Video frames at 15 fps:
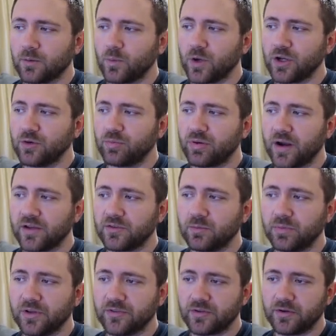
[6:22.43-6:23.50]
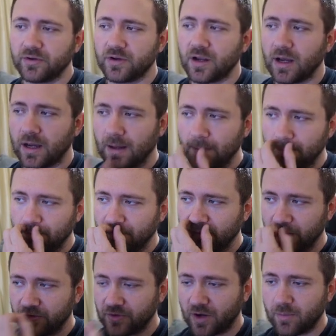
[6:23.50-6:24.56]
When you press Blizzard
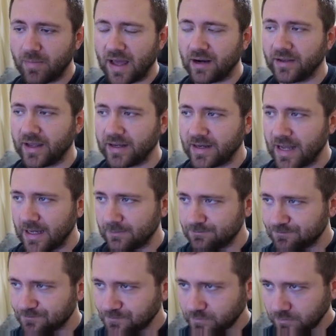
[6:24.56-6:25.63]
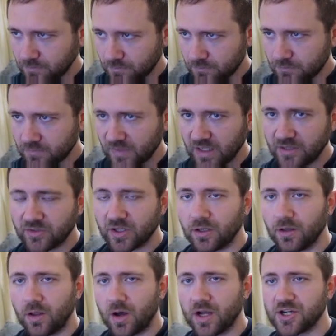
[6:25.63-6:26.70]
start battle.net, it's going to
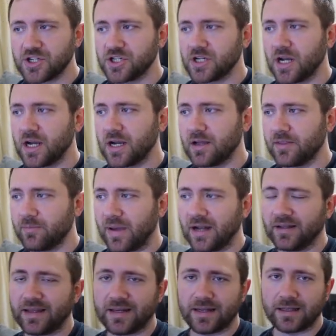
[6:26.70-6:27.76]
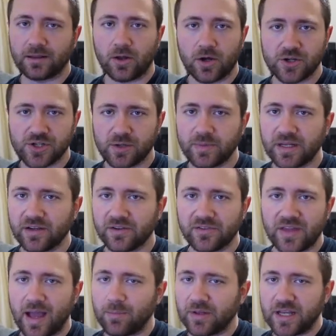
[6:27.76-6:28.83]
launch the battle.net launcher because the
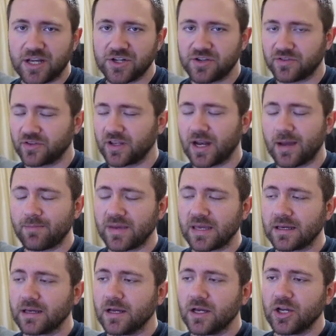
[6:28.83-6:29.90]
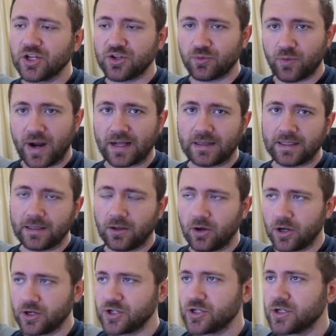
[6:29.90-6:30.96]
applications cannot be directly
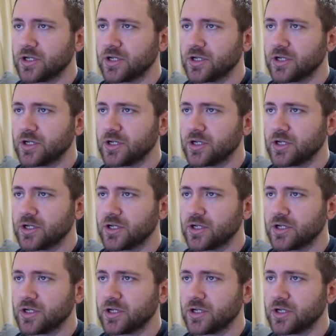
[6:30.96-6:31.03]
launched.